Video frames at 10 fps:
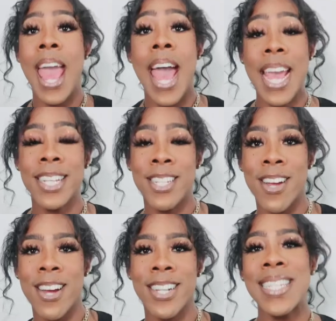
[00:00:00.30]
Hey
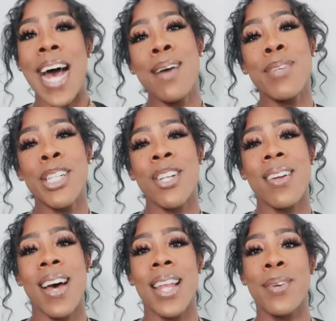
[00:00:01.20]
stars, I'm
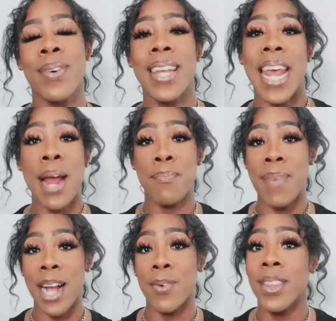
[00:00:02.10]
DeShawn Hollywood and
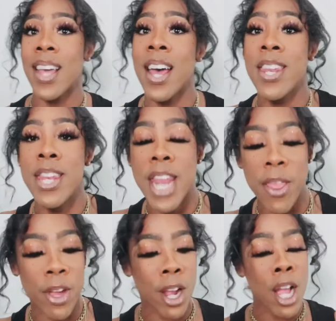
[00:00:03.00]
I'm back with
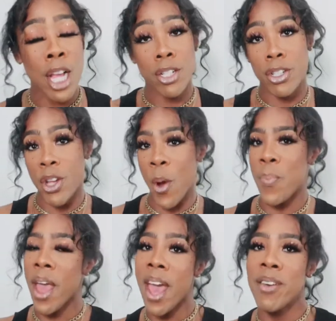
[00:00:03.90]
another
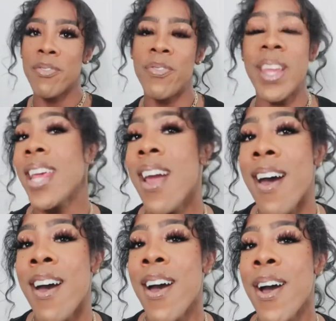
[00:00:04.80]
dope
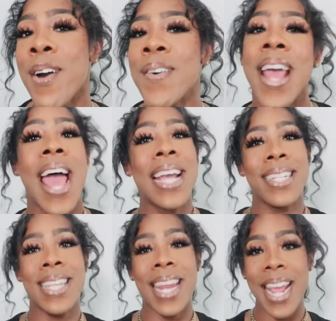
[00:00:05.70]
video.
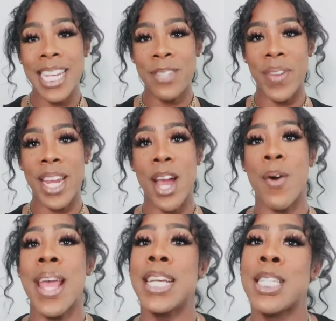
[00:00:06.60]
And today's
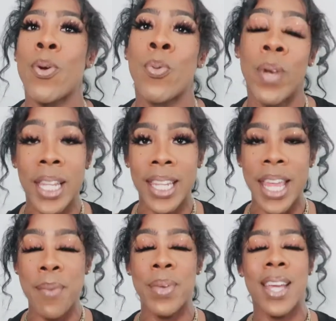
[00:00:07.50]
video is really
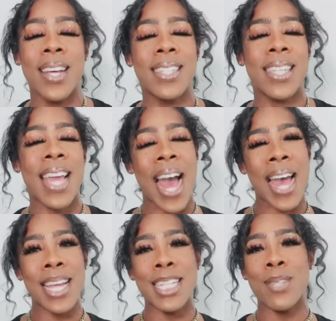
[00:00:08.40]
lit because
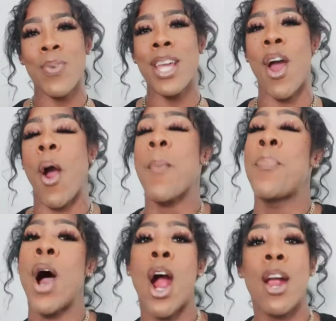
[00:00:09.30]
guys, we
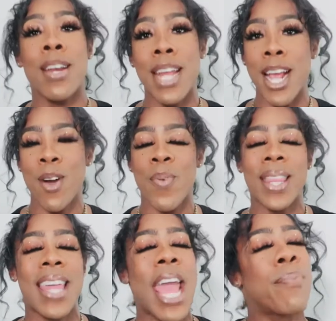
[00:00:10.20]
are partnering
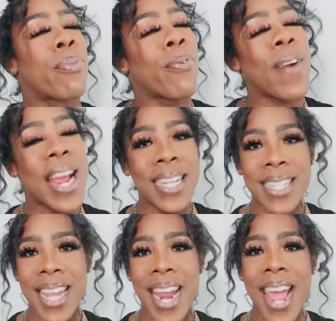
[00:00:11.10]
with a
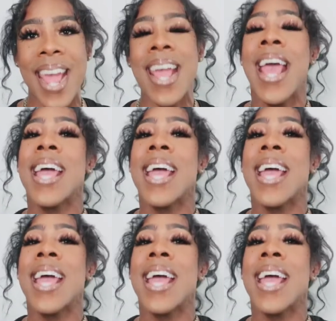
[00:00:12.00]
brand today.